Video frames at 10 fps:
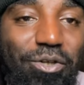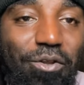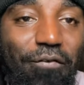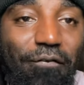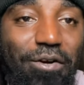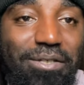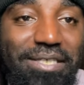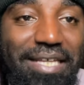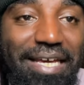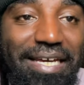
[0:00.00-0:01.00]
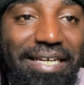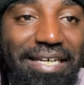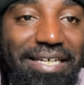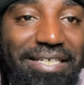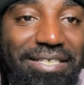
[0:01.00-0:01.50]
So the first thing
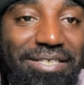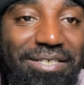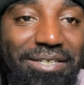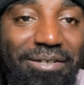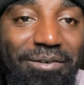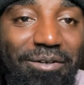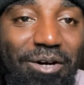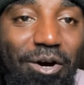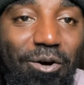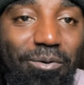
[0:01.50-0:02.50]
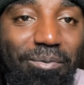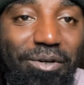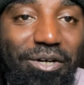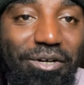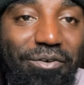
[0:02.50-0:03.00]
is
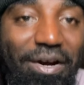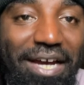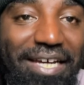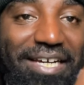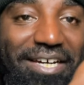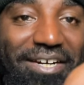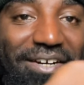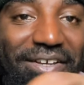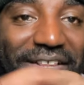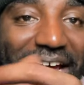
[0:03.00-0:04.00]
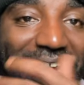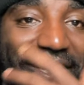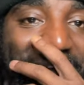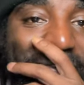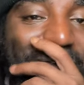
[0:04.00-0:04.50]
homegirl right here.
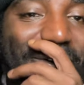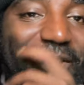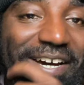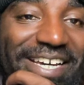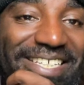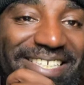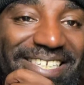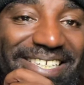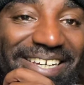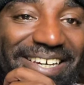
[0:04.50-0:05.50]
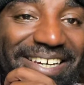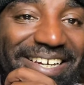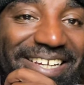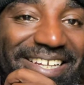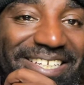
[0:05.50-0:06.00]
Like, what?
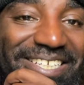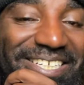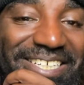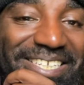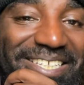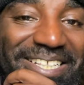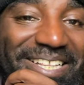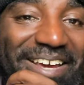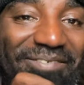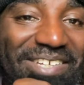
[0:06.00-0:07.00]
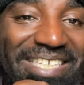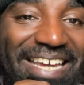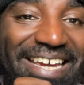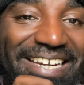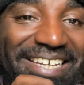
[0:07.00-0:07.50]
Just
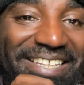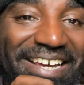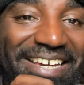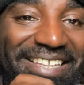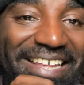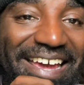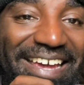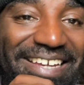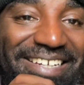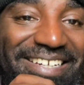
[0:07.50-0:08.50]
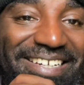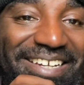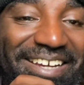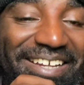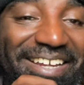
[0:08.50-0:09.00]
levitating like that?
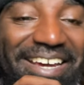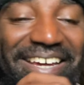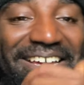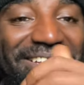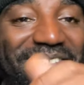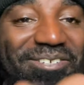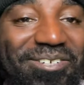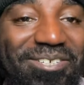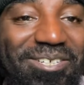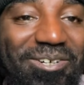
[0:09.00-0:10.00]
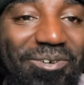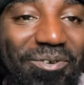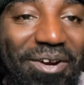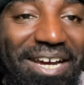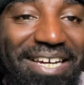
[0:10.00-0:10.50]
That looks
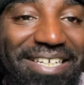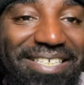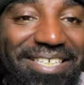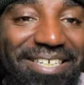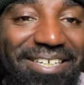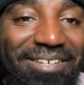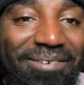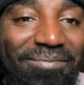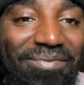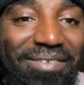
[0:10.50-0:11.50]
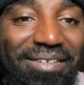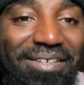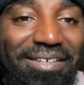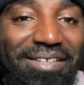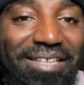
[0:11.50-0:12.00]
crazy.
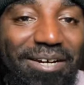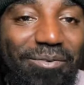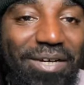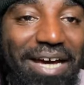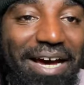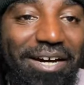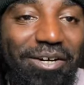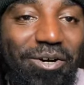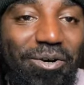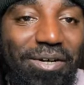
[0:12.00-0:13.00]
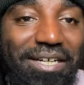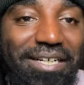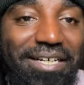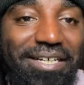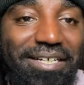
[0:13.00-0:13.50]
Then we got
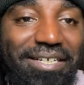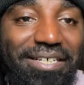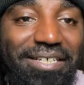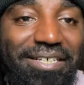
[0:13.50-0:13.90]
Cocona.